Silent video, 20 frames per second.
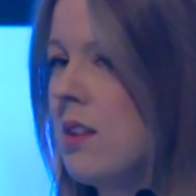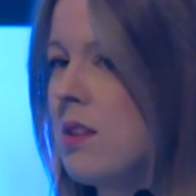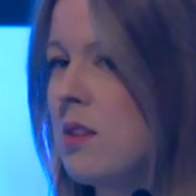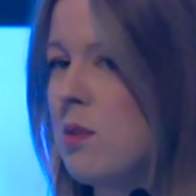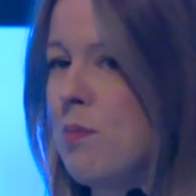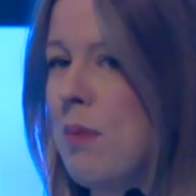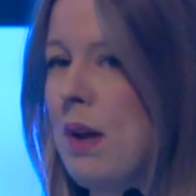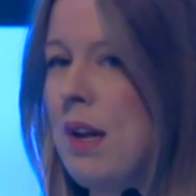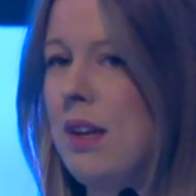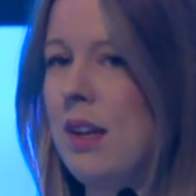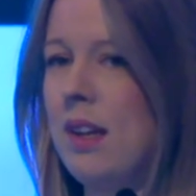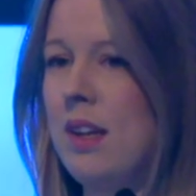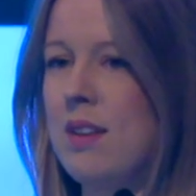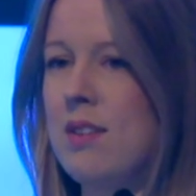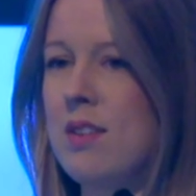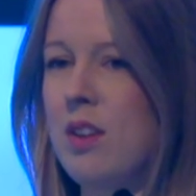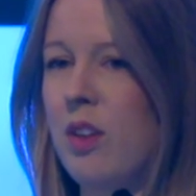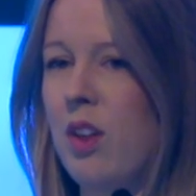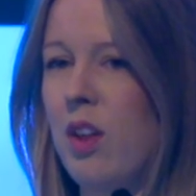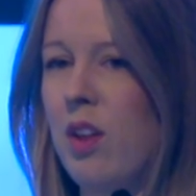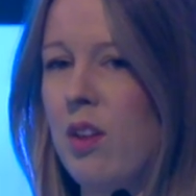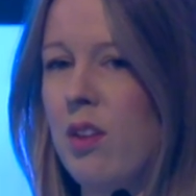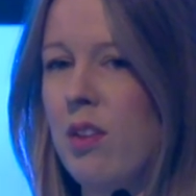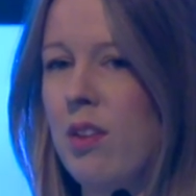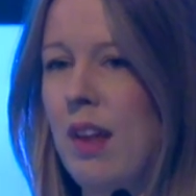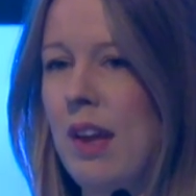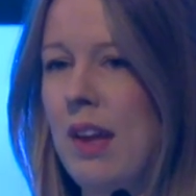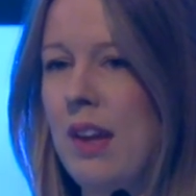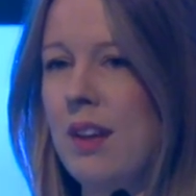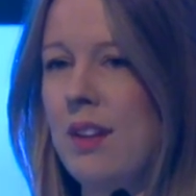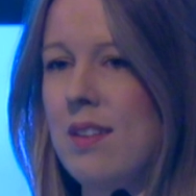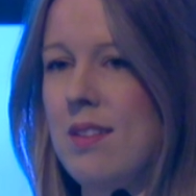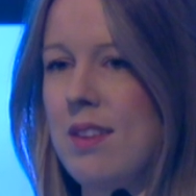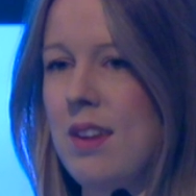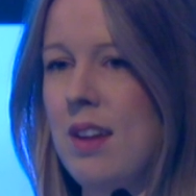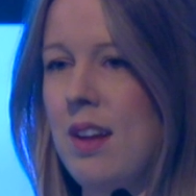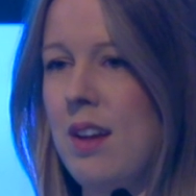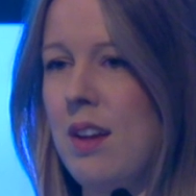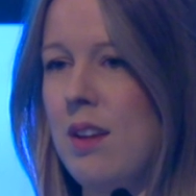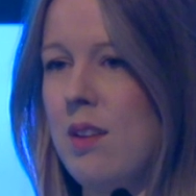So mainly so that they can
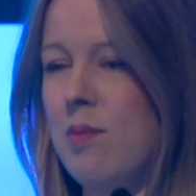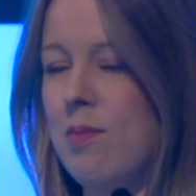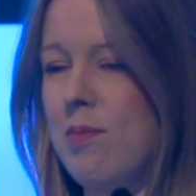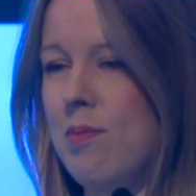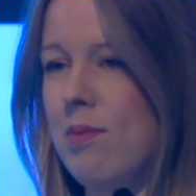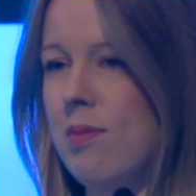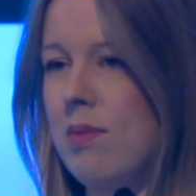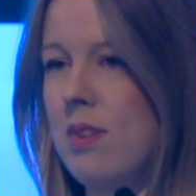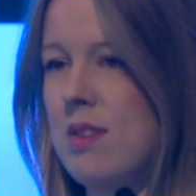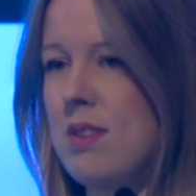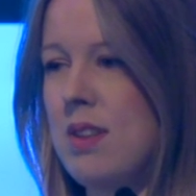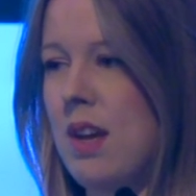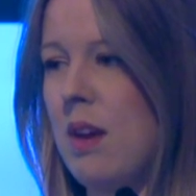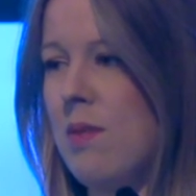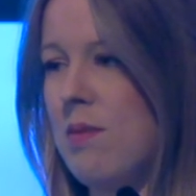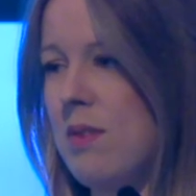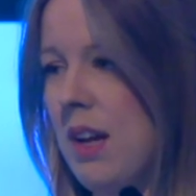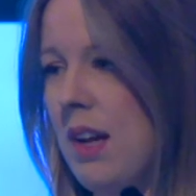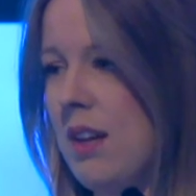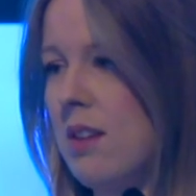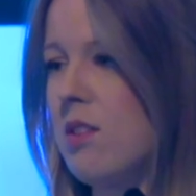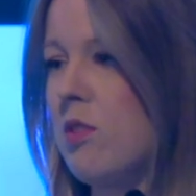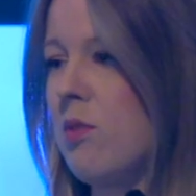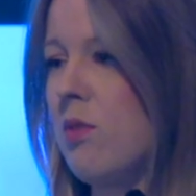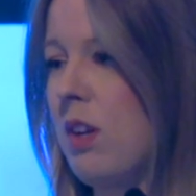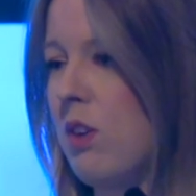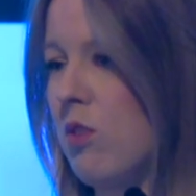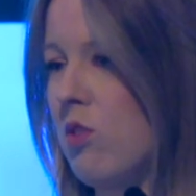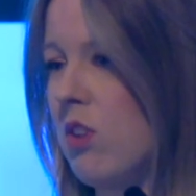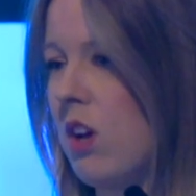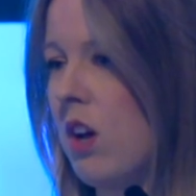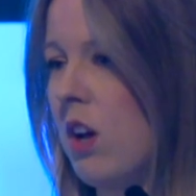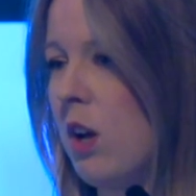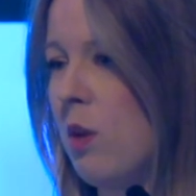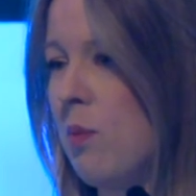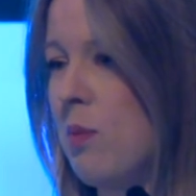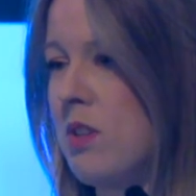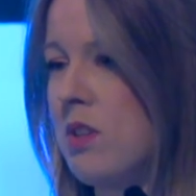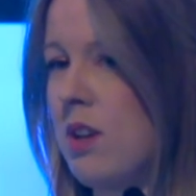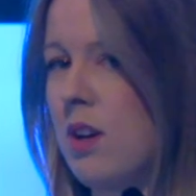see the same data real
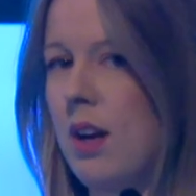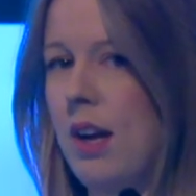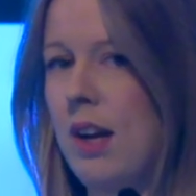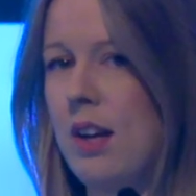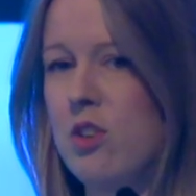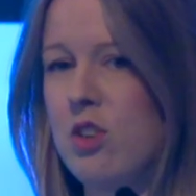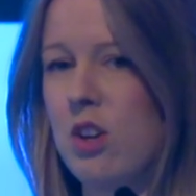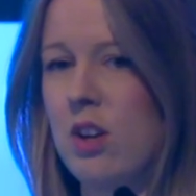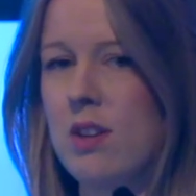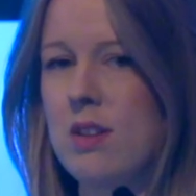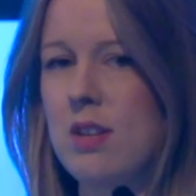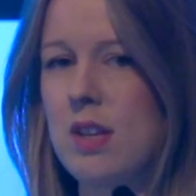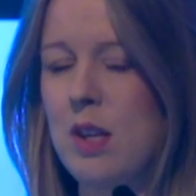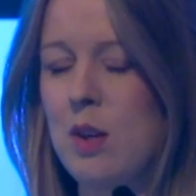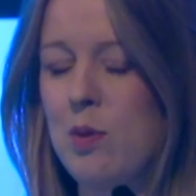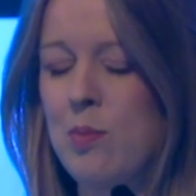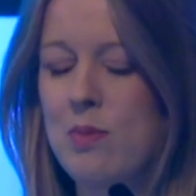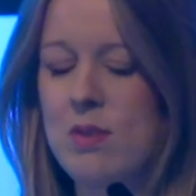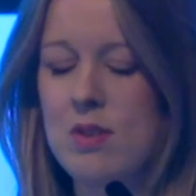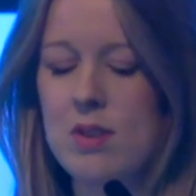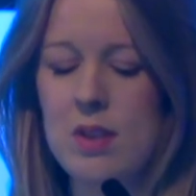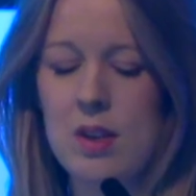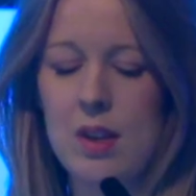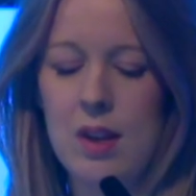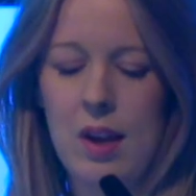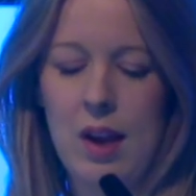time as our HR teams,